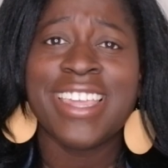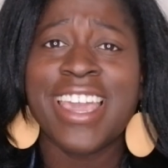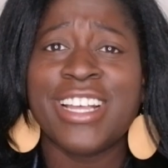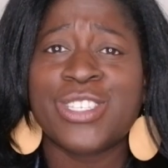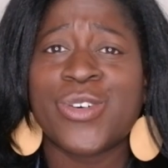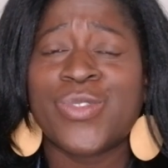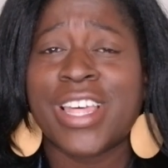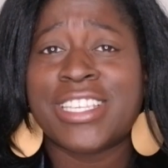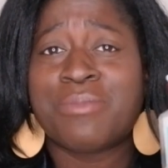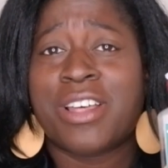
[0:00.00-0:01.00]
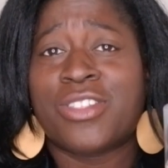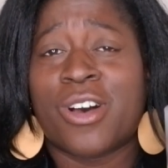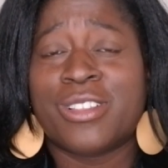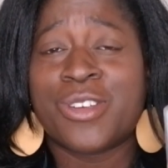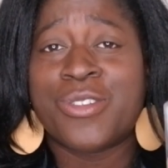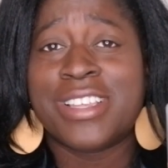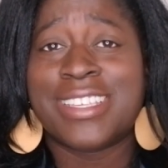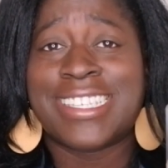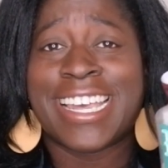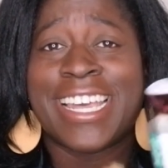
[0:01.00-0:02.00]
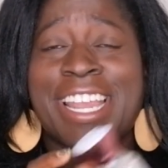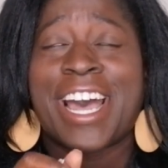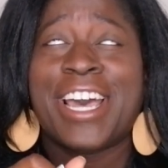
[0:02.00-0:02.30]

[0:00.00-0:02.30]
yeah, so that's my thoughts on this scent.